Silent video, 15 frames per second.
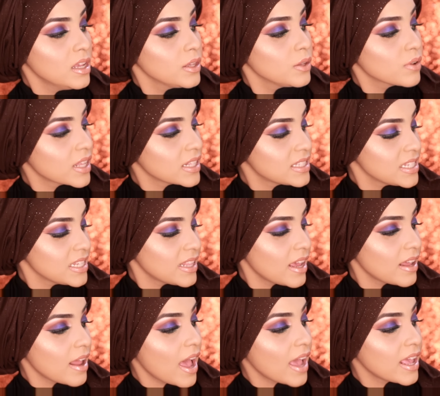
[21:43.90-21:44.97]
You can see
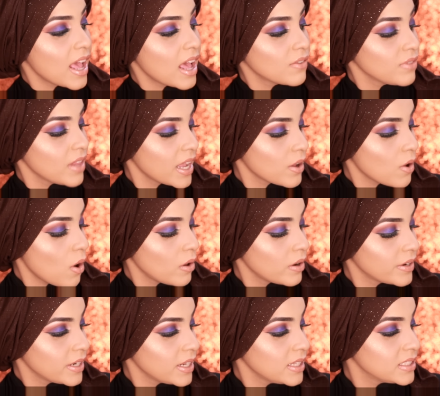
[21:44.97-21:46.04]
that I have like
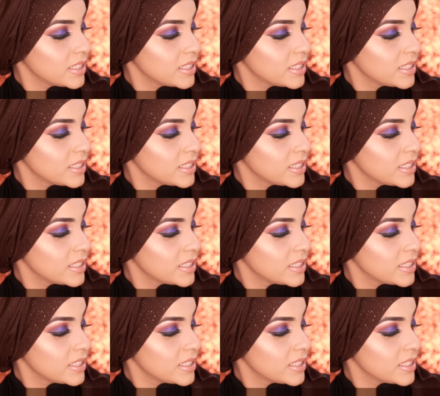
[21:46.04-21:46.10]
already